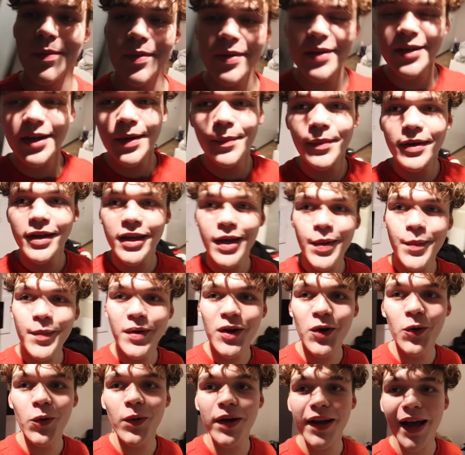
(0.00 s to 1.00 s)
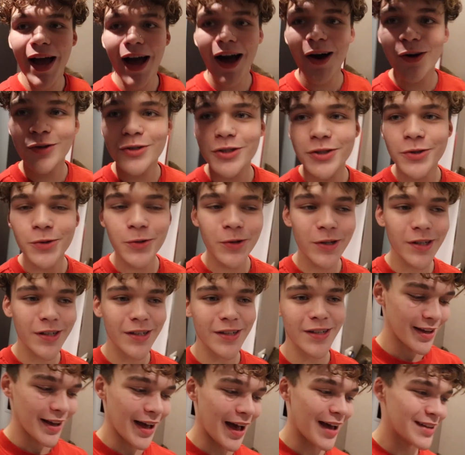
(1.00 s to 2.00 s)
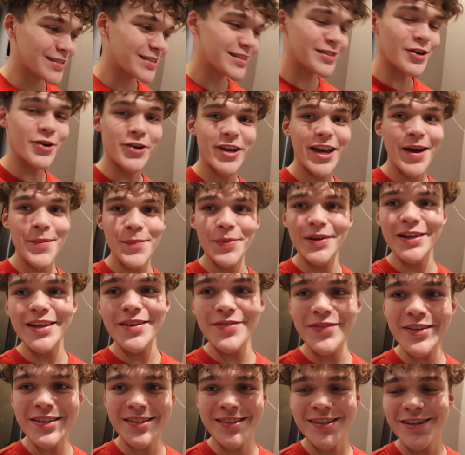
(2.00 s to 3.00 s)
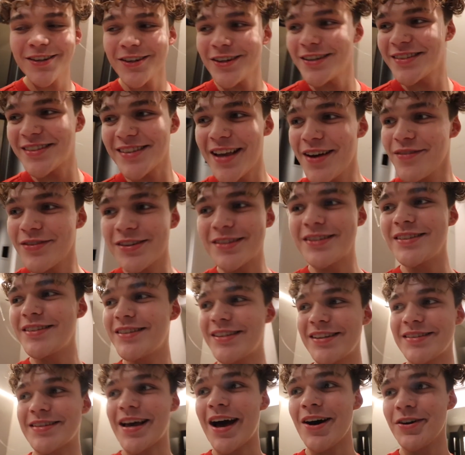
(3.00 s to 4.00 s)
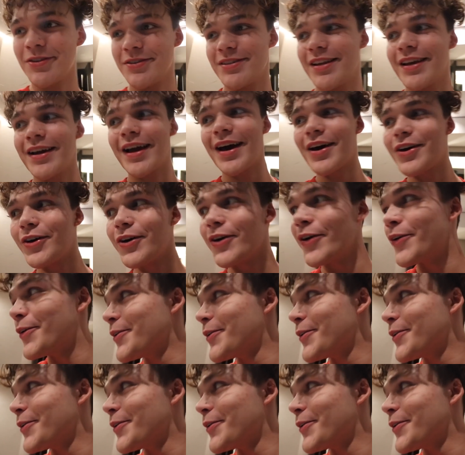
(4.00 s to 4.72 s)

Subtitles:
bit, I'm gonna give him a quick house tour. Bro, I still can't believe he's here. He's never seen this house at all.